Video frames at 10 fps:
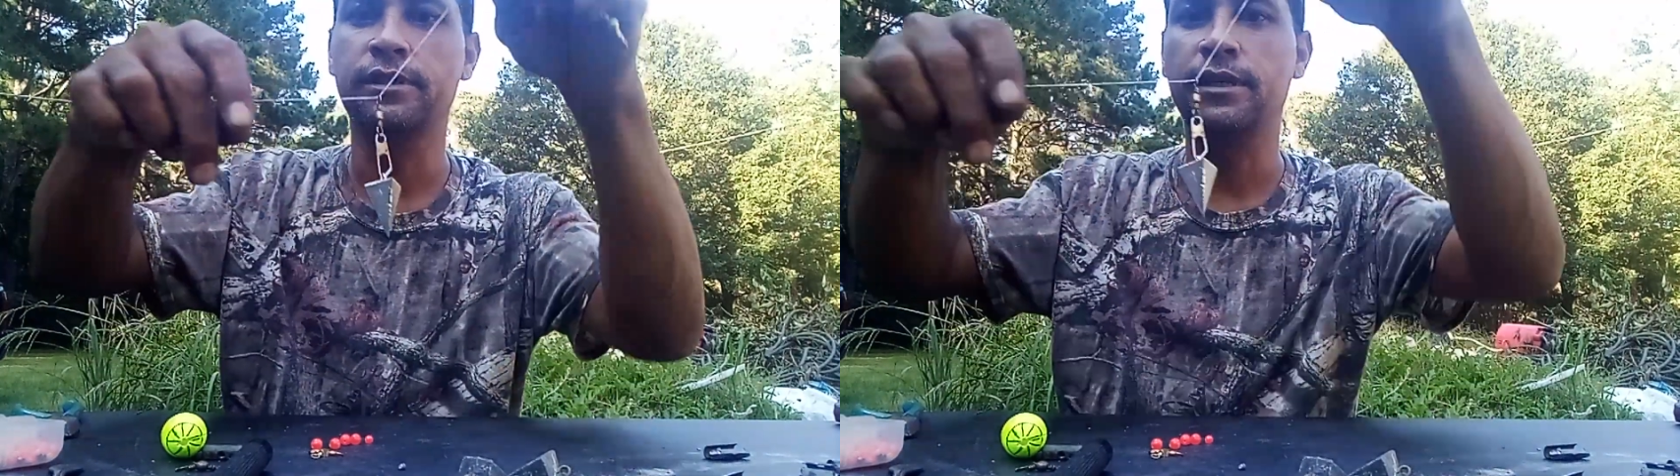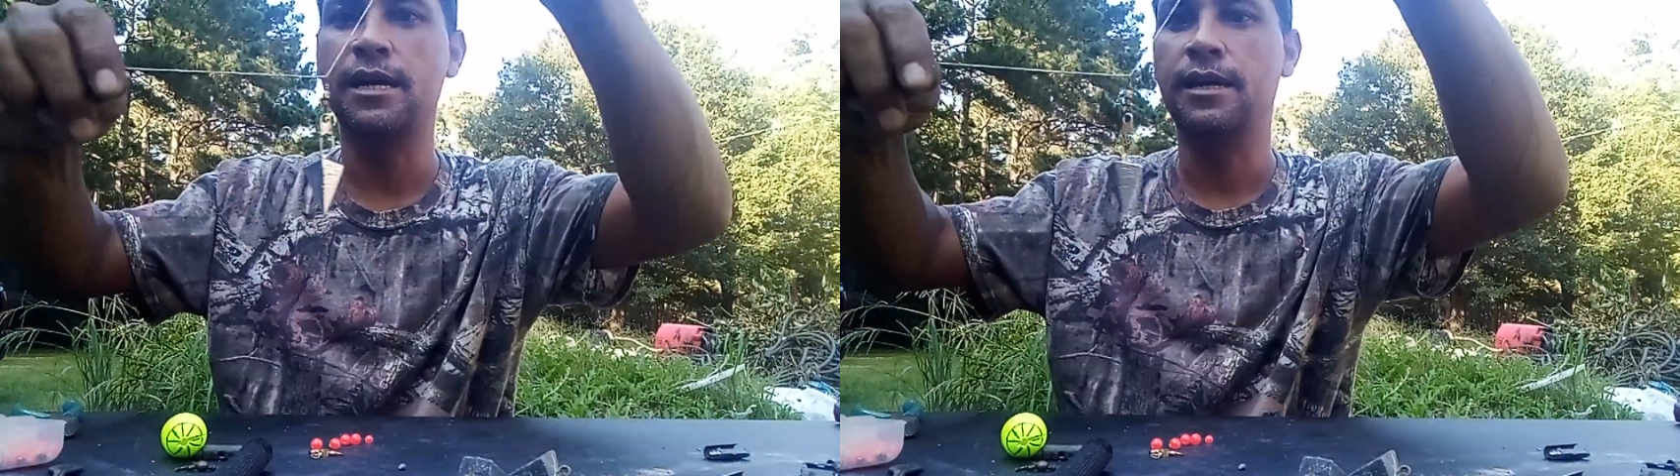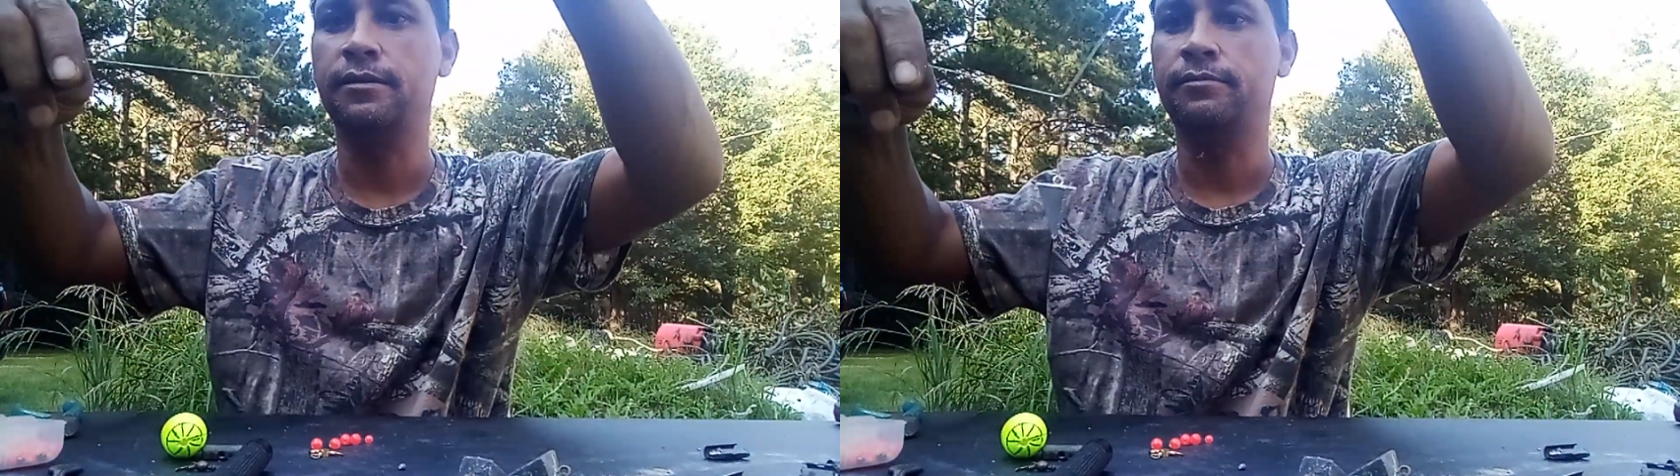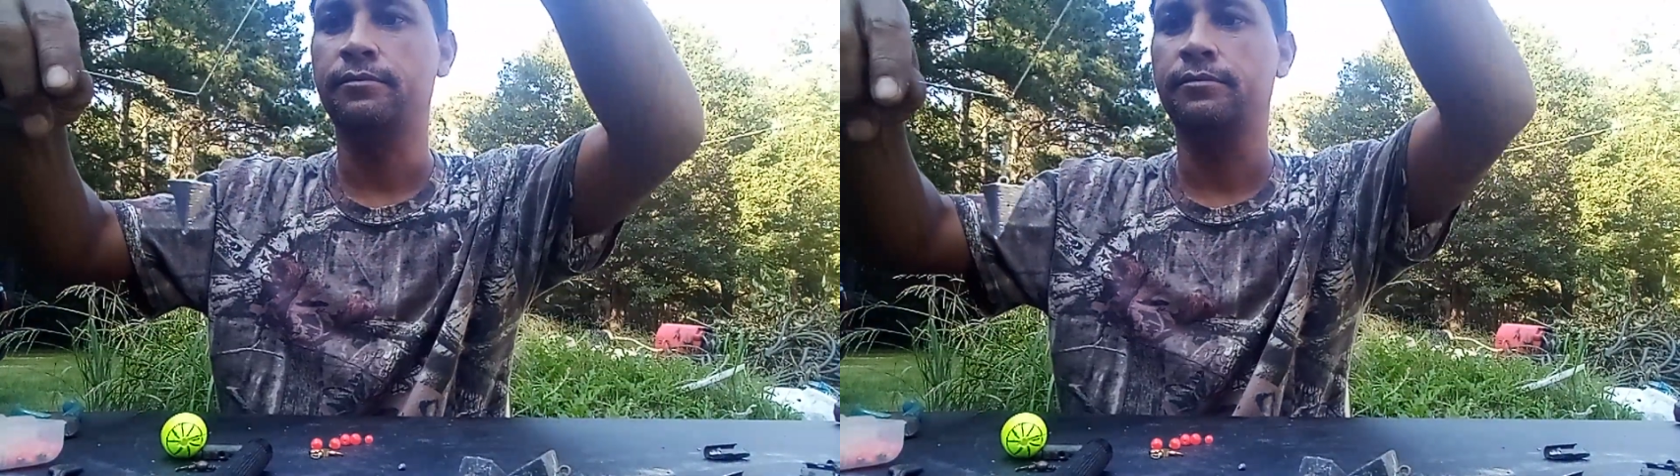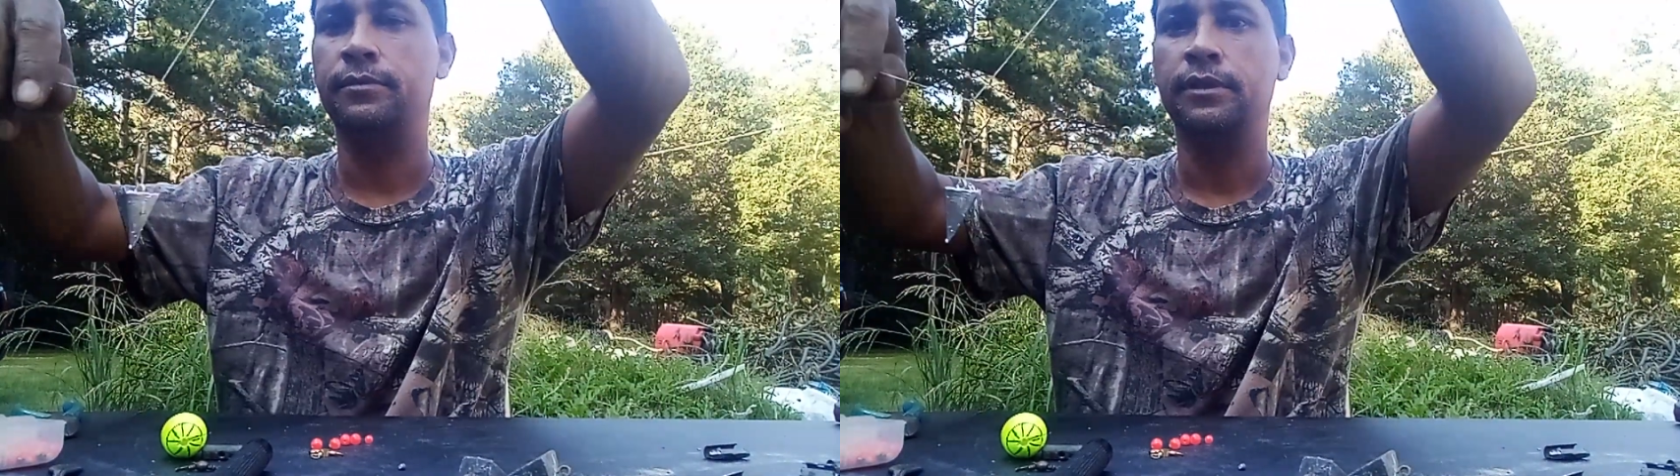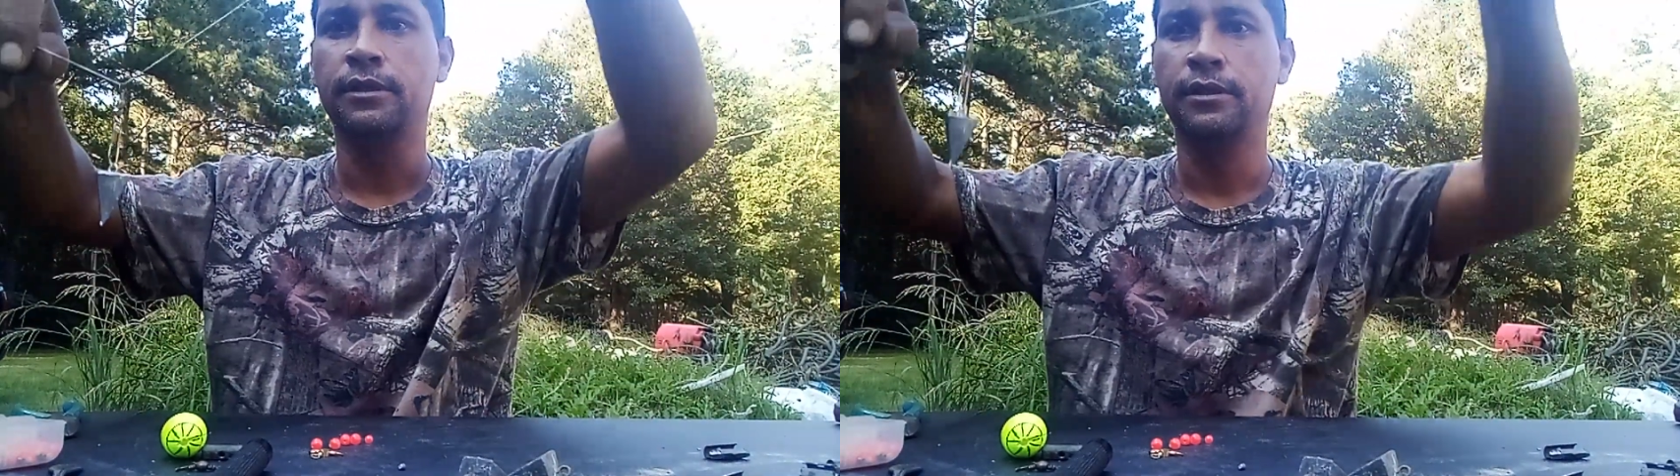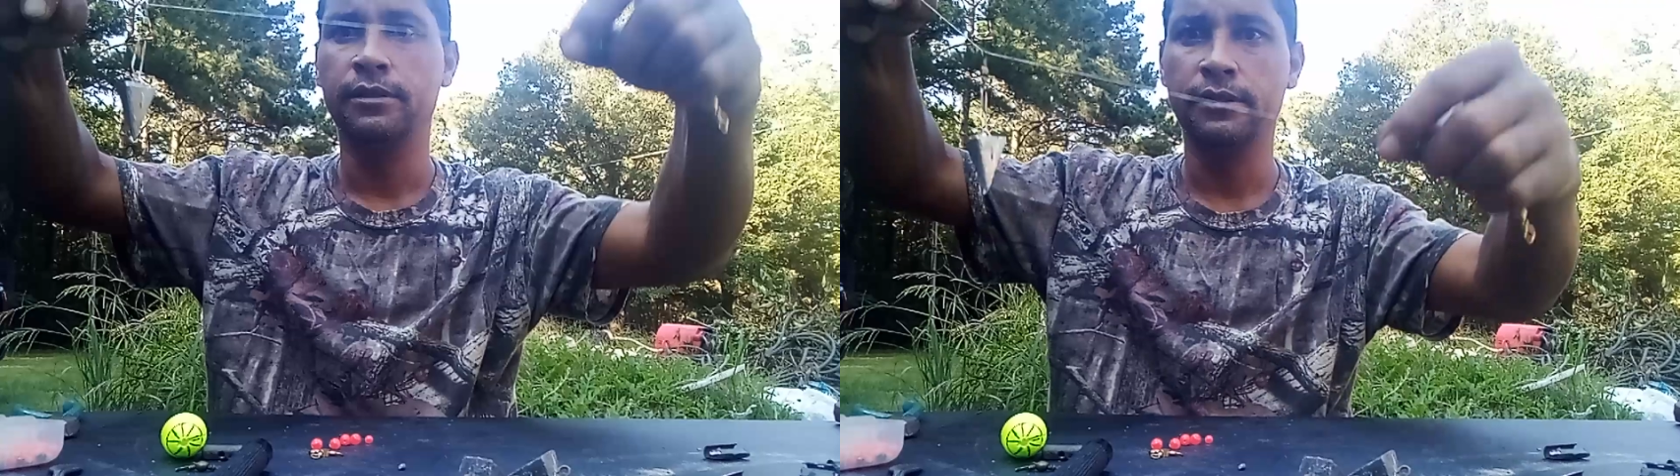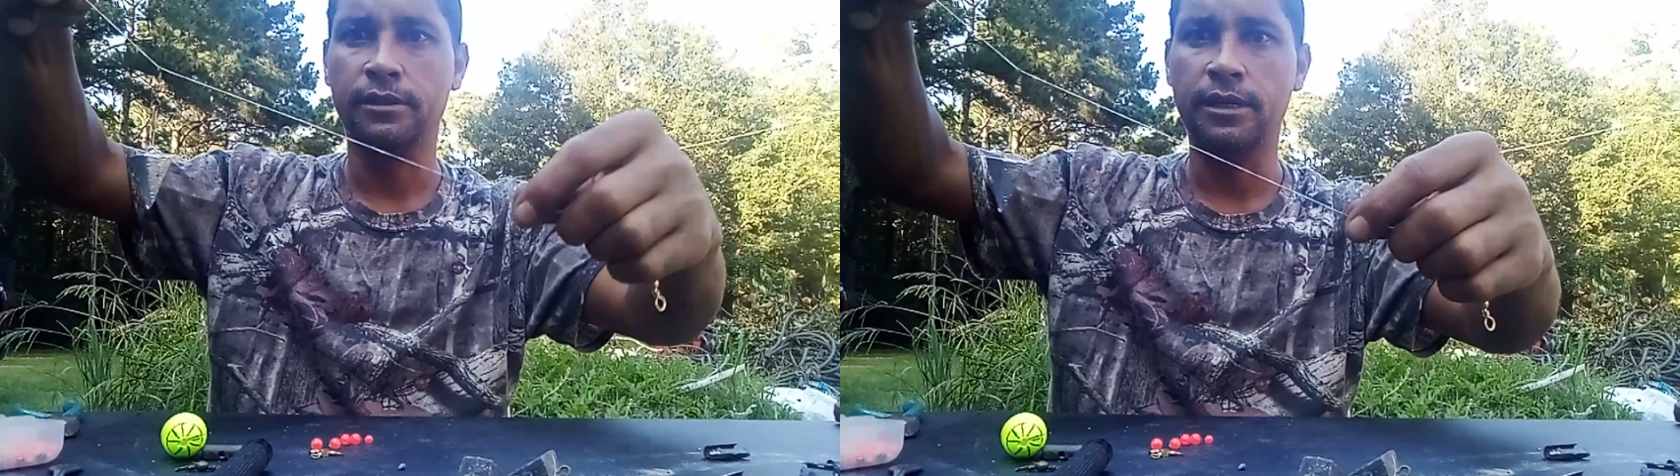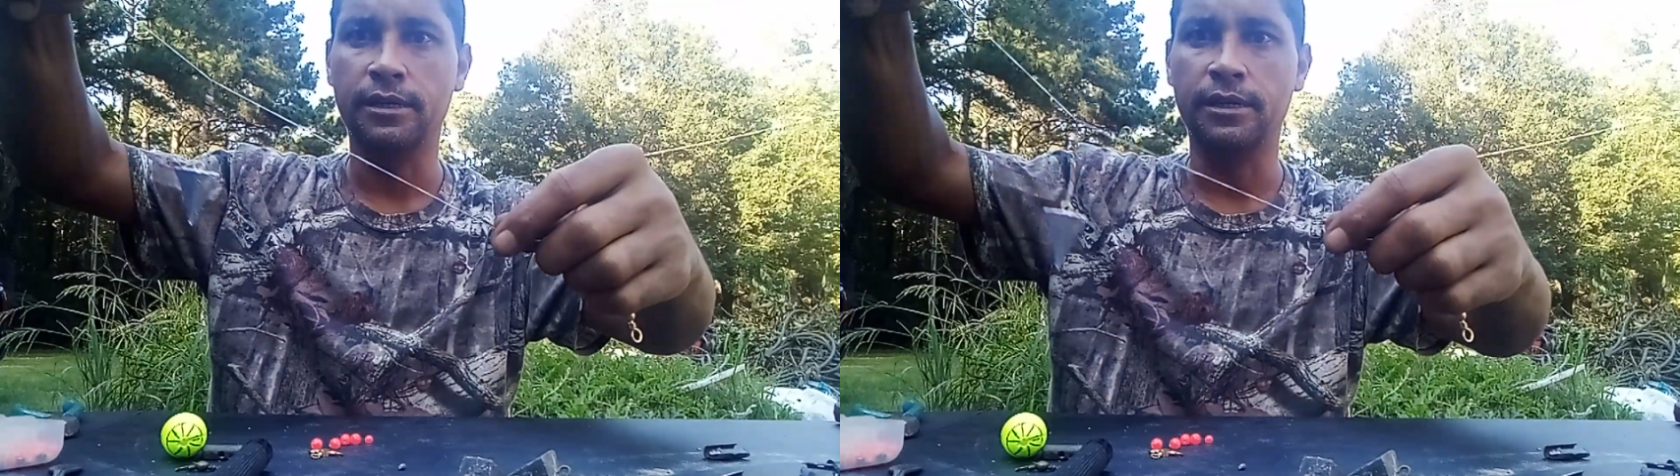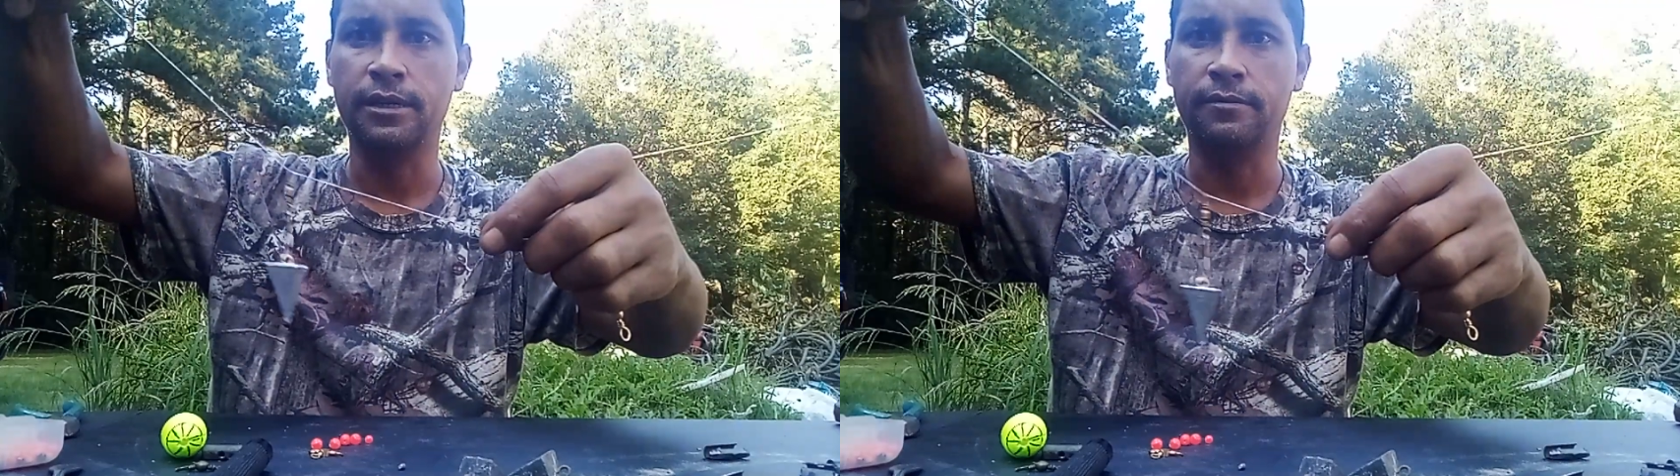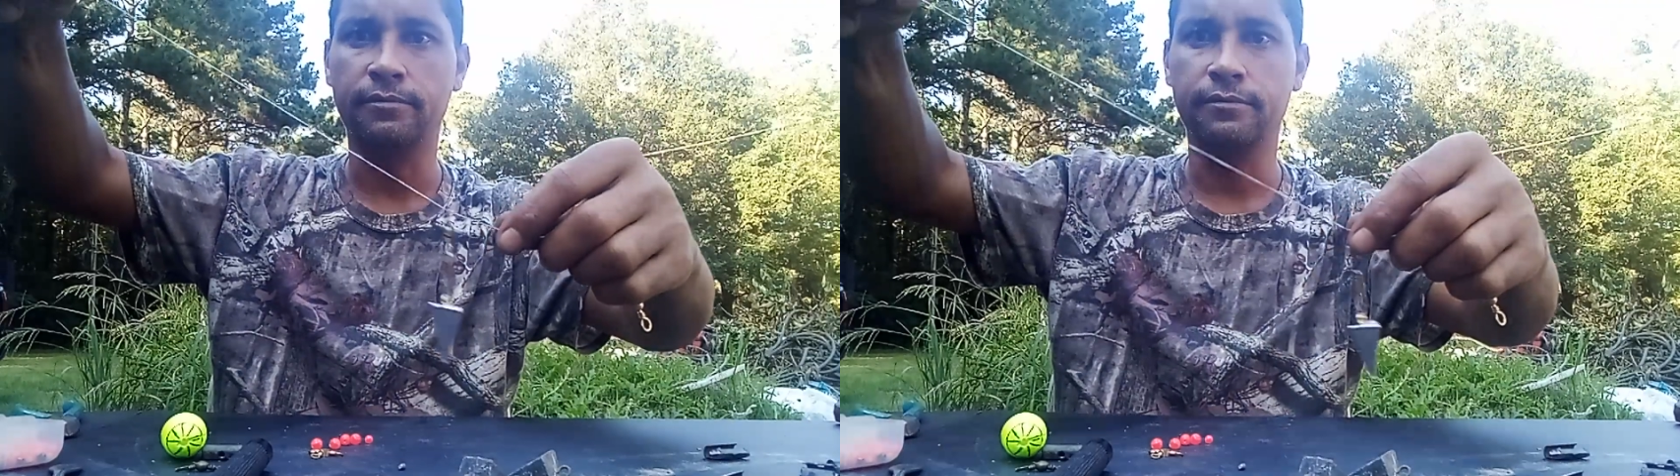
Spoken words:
slide, just like that.